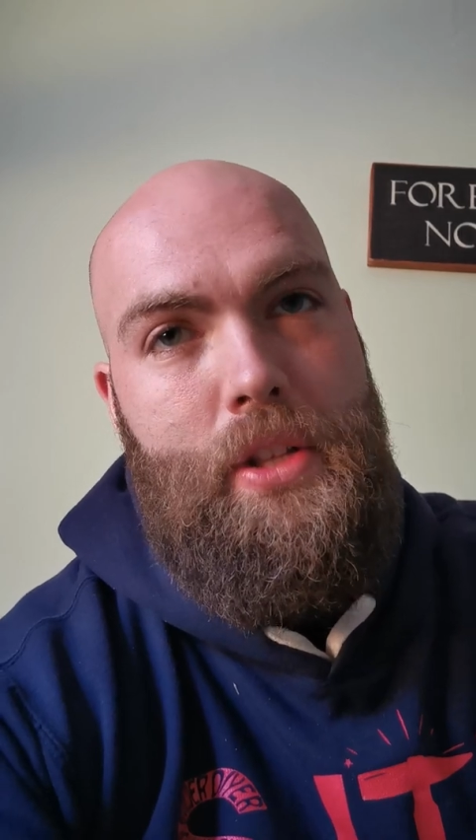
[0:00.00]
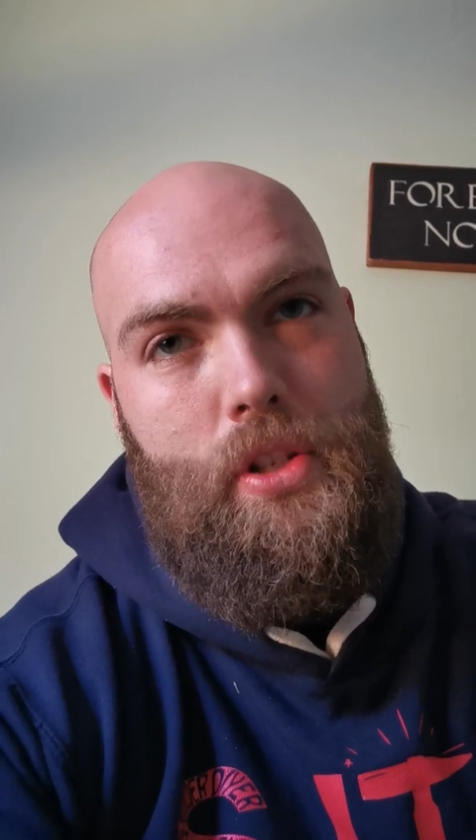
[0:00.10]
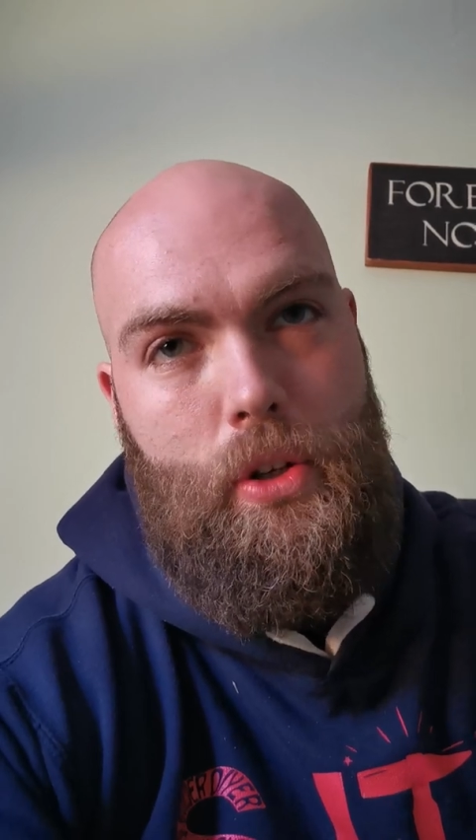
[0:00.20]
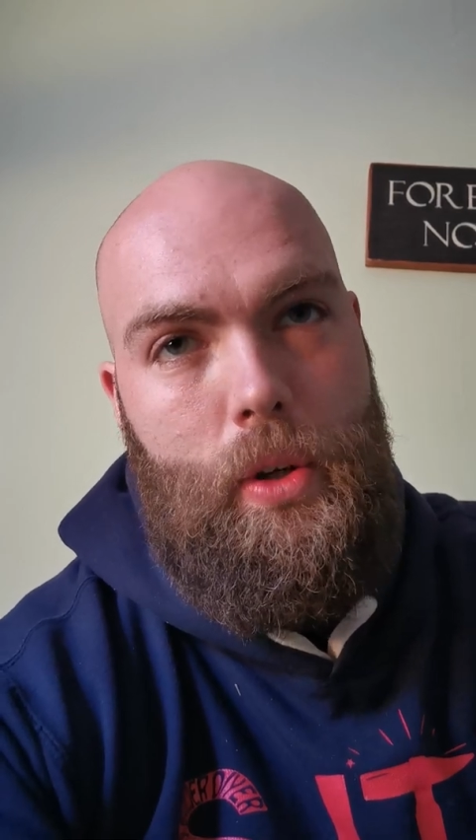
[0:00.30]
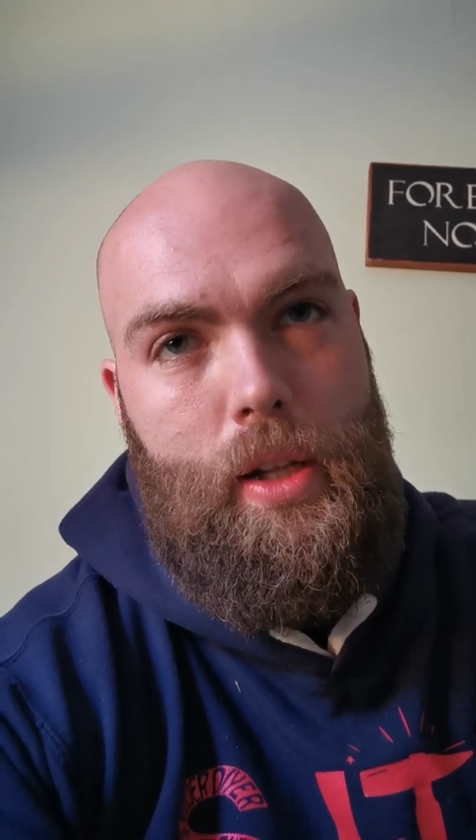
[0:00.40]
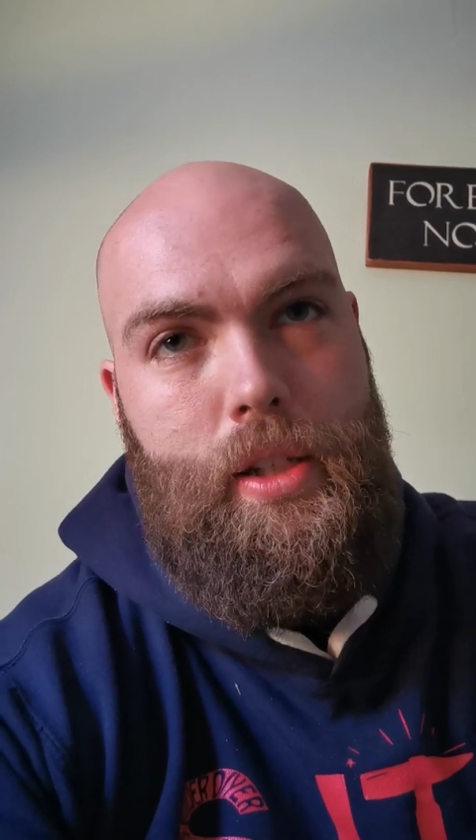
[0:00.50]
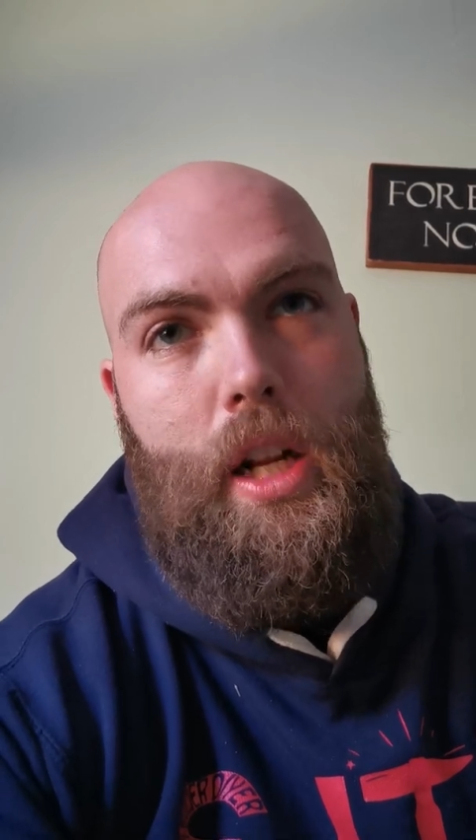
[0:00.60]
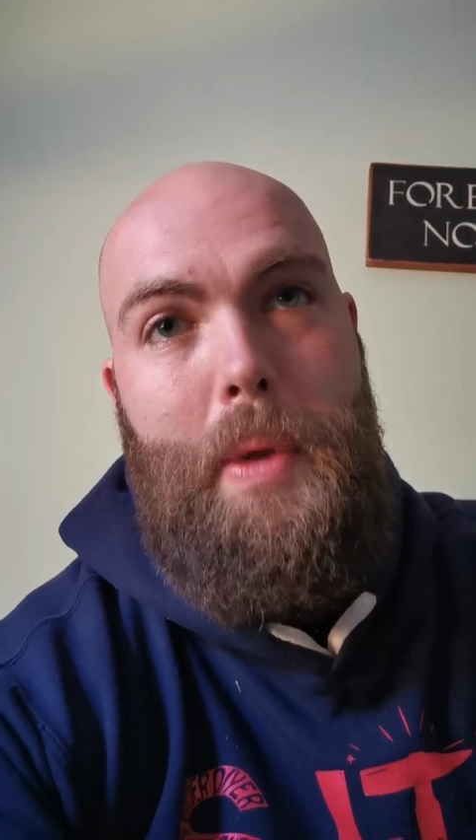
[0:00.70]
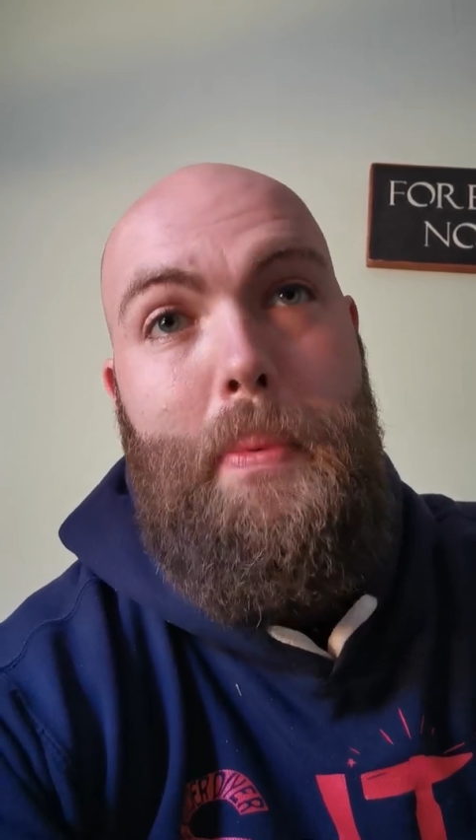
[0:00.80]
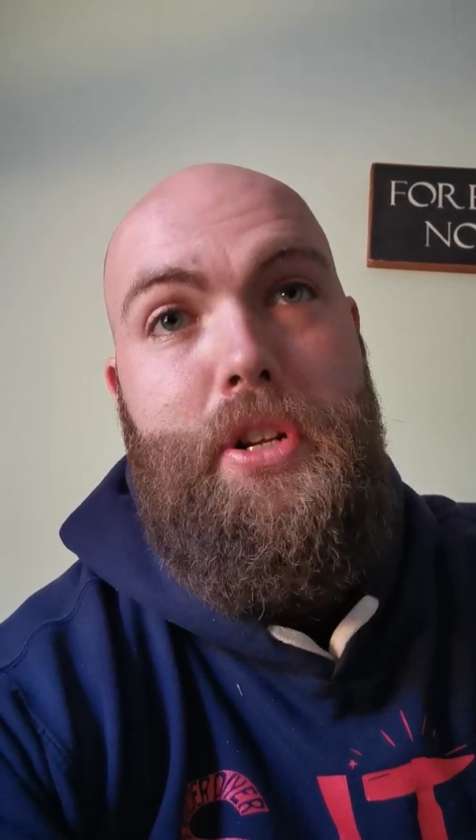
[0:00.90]
and so it's
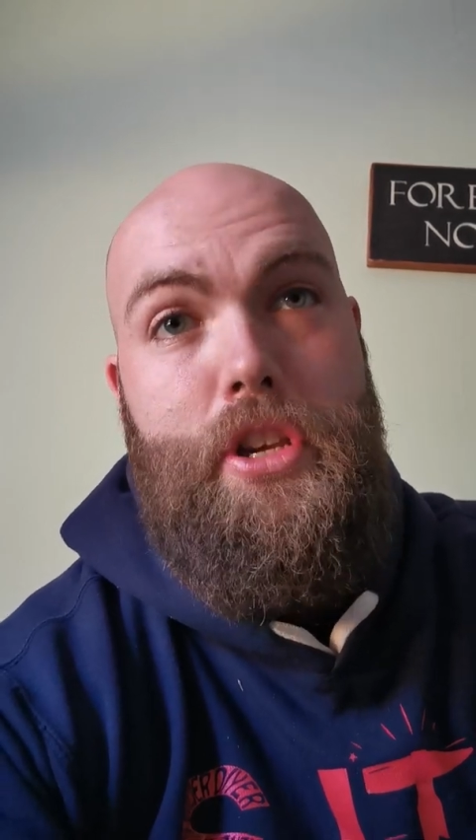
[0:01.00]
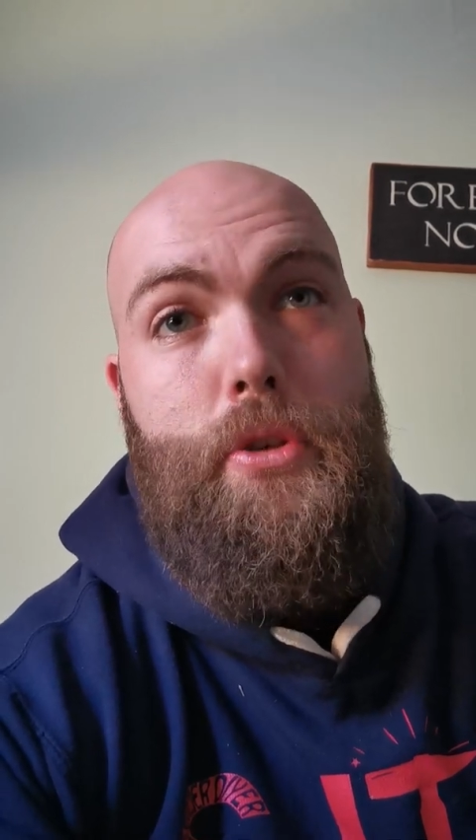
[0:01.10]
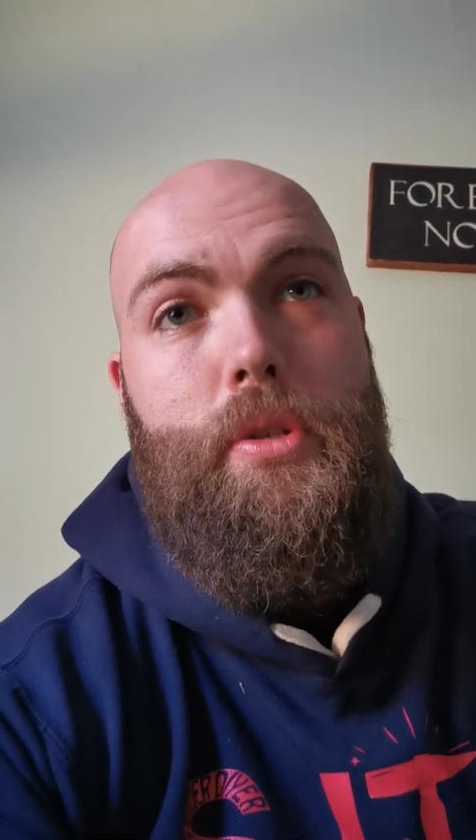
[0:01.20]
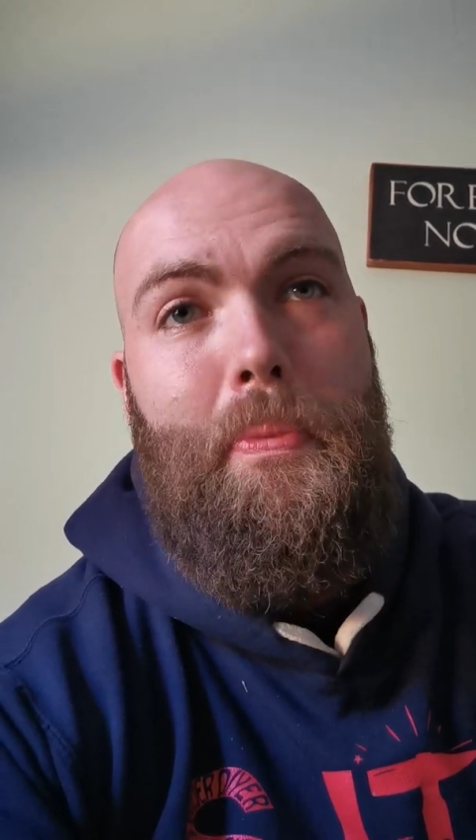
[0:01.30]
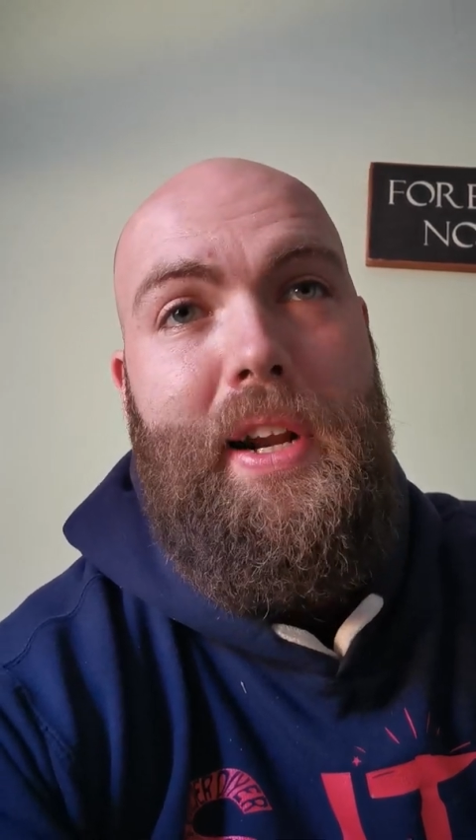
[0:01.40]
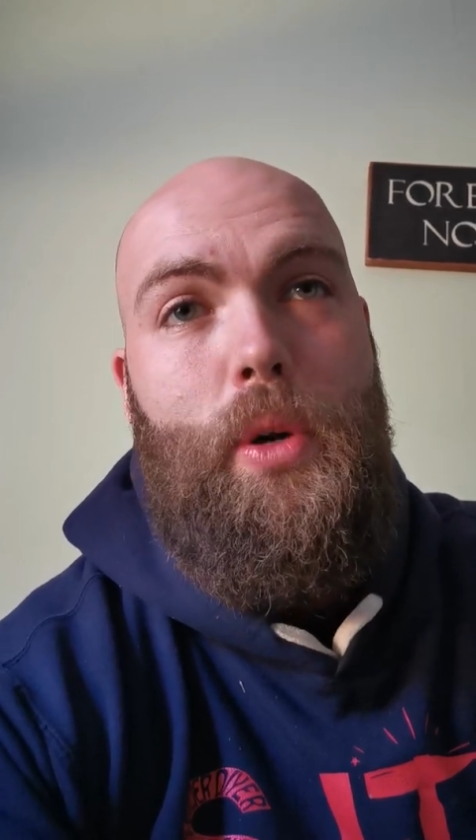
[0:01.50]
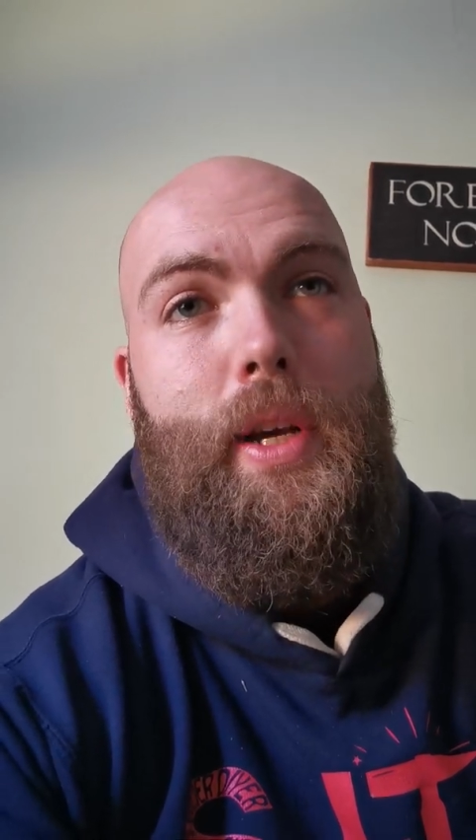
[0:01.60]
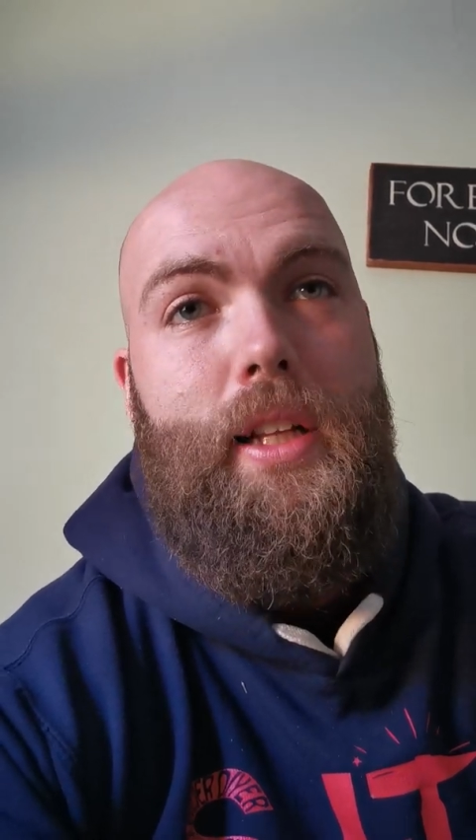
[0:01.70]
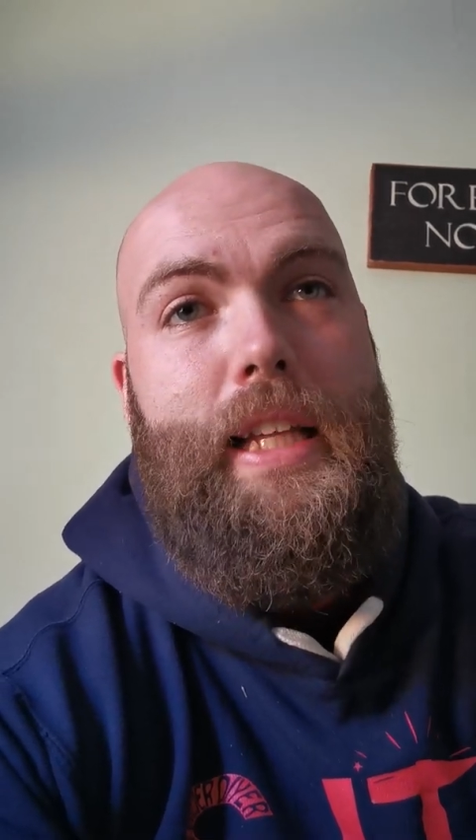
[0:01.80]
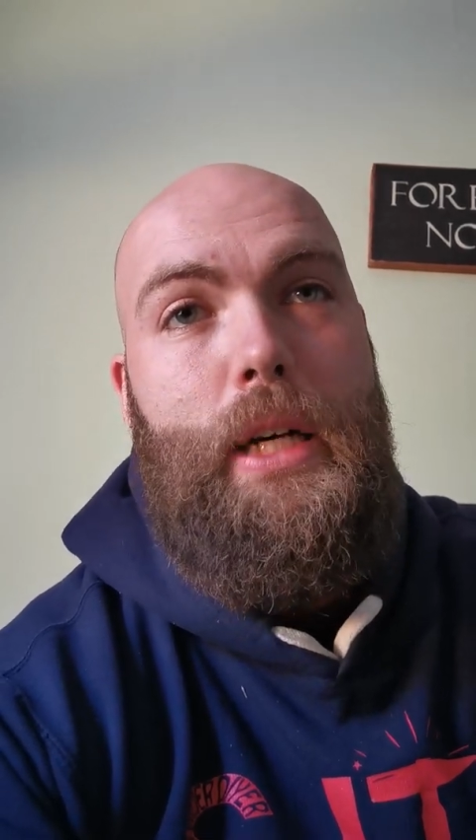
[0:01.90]
going to be put to use pretty
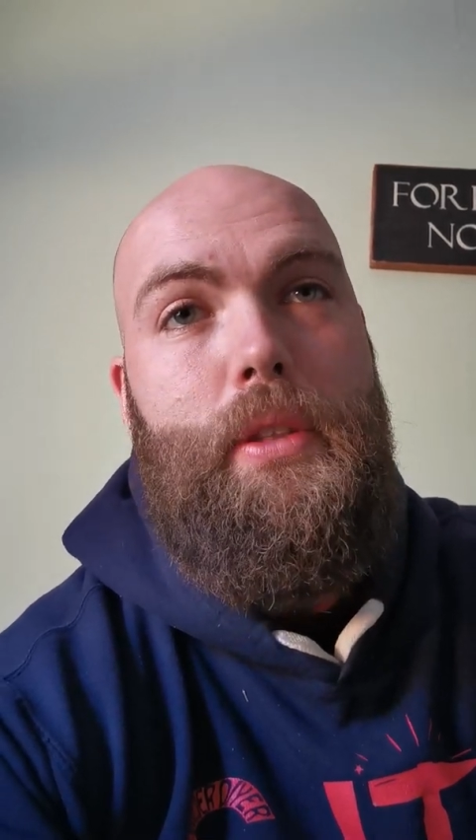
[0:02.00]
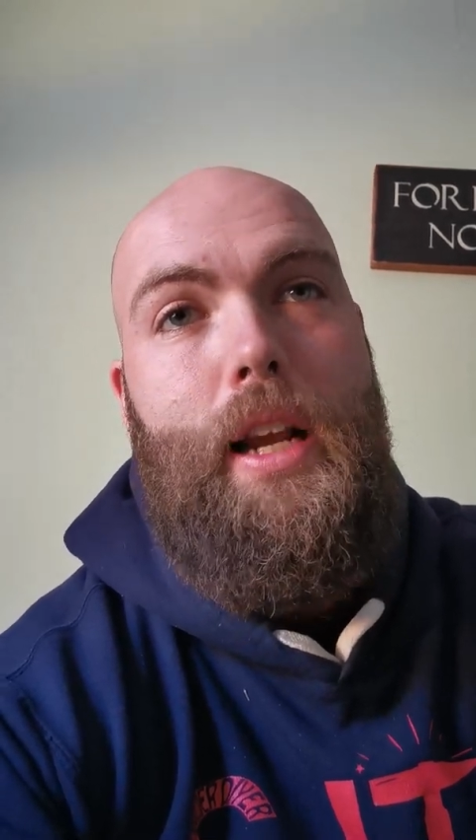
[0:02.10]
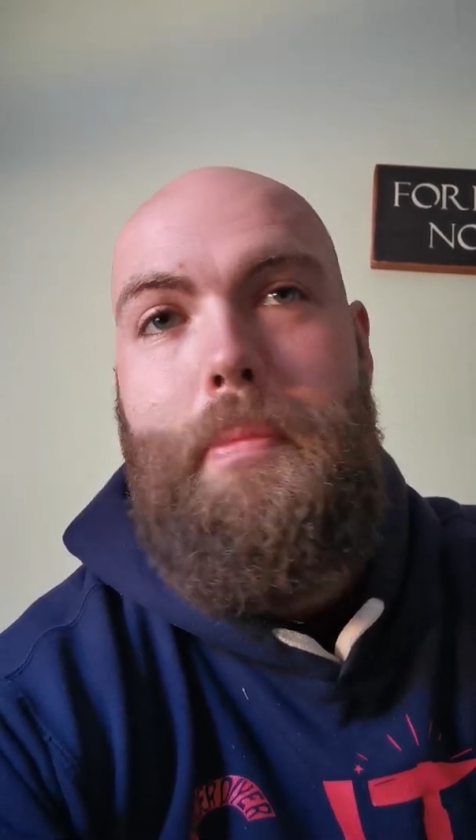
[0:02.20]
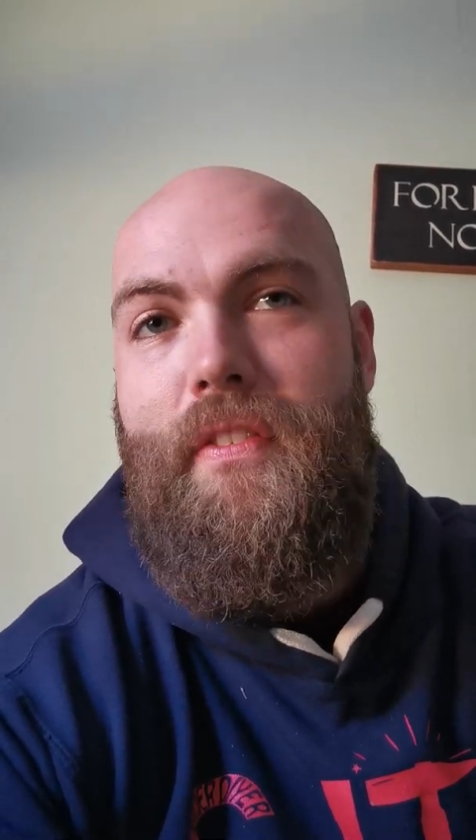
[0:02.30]
quickly out there.